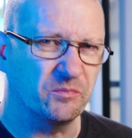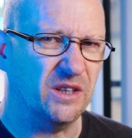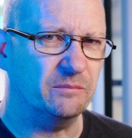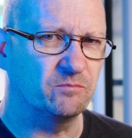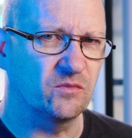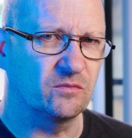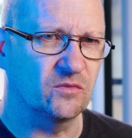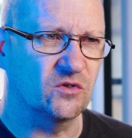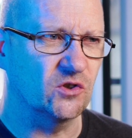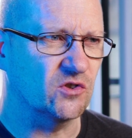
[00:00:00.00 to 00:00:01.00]
That
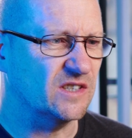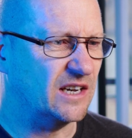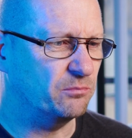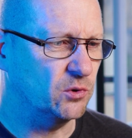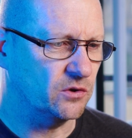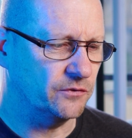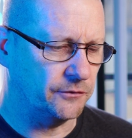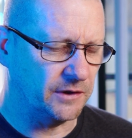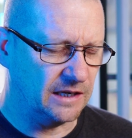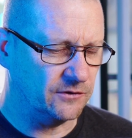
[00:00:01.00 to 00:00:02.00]
doesn't have much of a
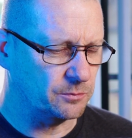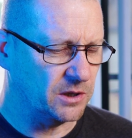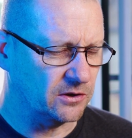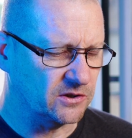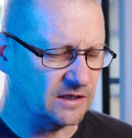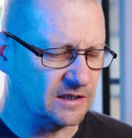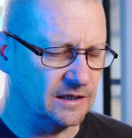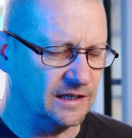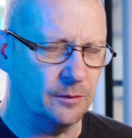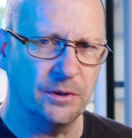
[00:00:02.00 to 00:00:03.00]
flavour, to be honest. It's a
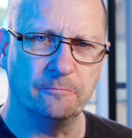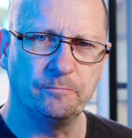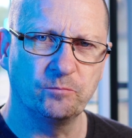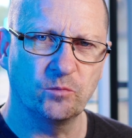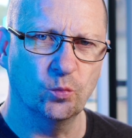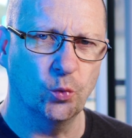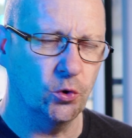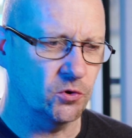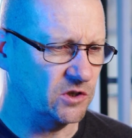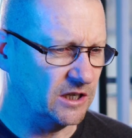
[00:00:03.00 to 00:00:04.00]
little bit
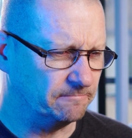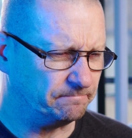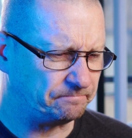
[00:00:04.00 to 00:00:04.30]
watery.